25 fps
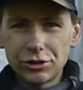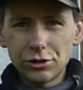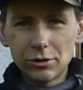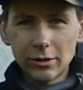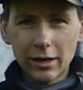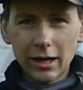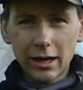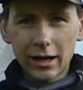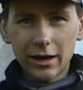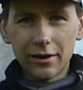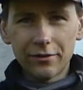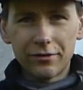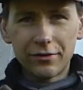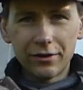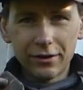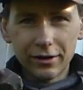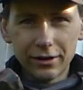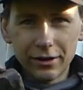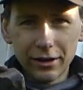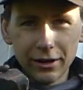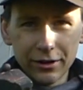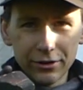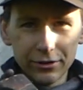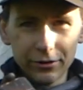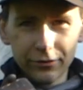have
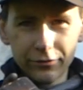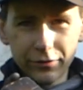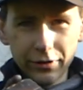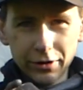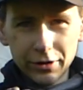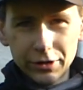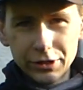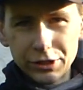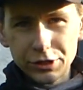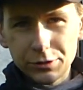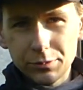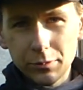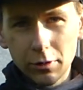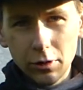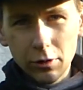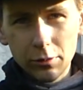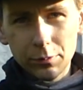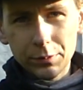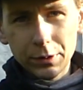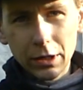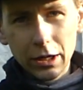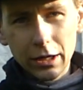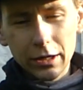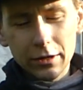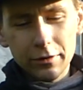another very small
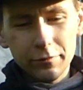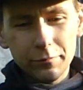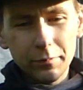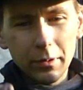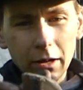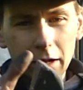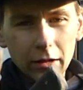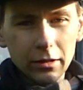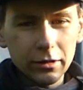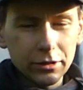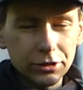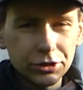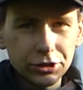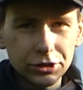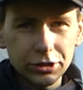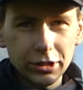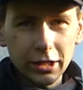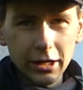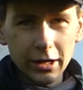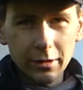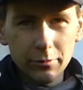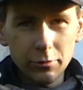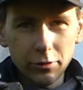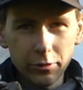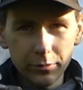block of polish that
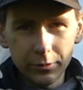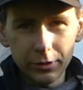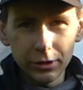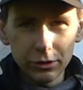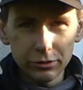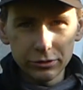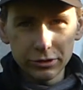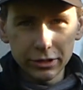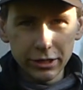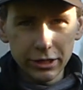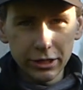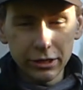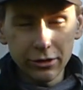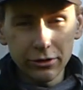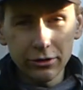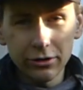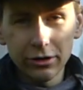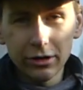I'm going to be using here.